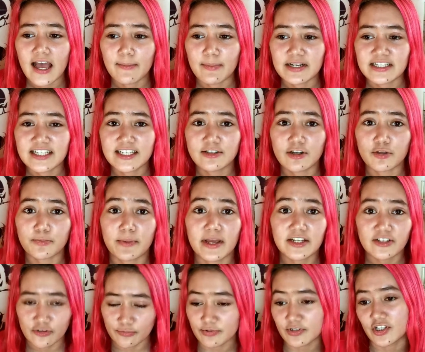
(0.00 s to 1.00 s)
but he's not
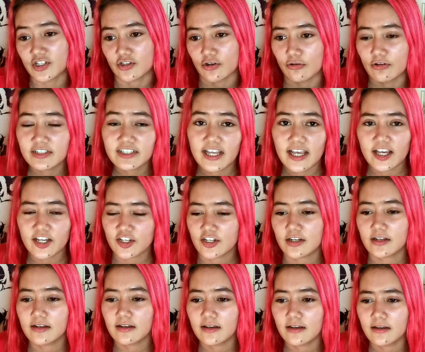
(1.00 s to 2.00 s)
meant to be sold
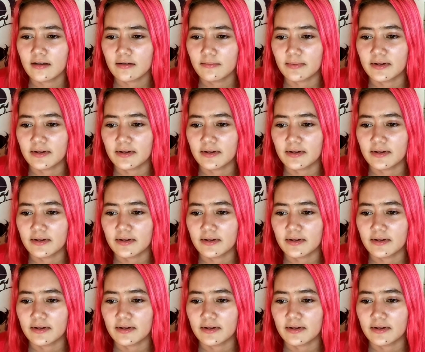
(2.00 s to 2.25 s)
actually.